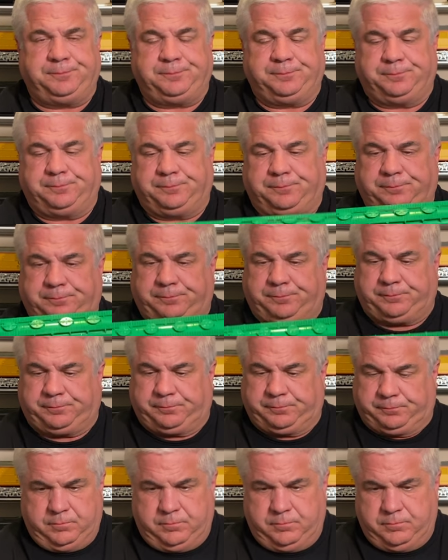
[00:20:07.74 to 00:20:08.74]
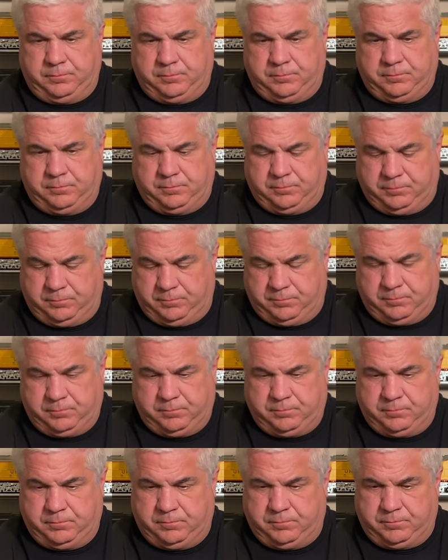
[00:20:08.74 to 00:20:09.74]

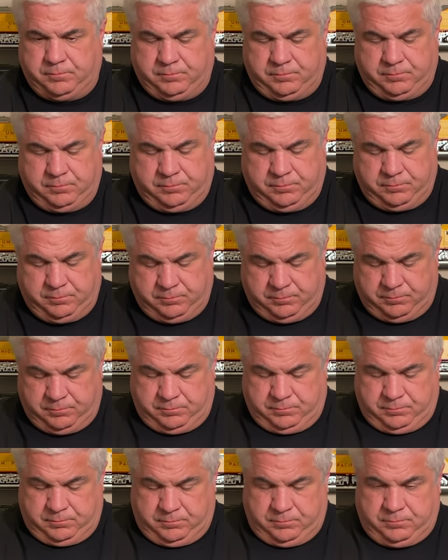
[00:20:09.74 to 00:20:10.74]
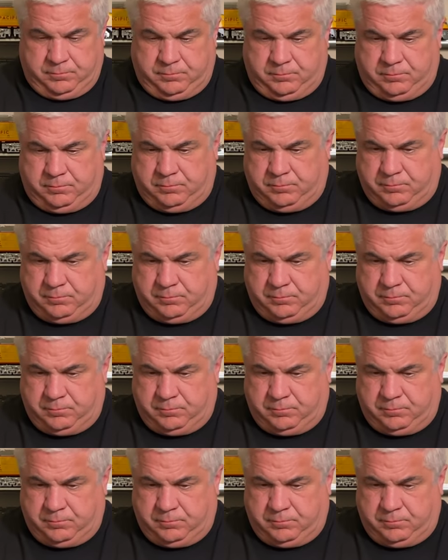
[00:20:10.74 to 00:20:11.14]
Nothing is said.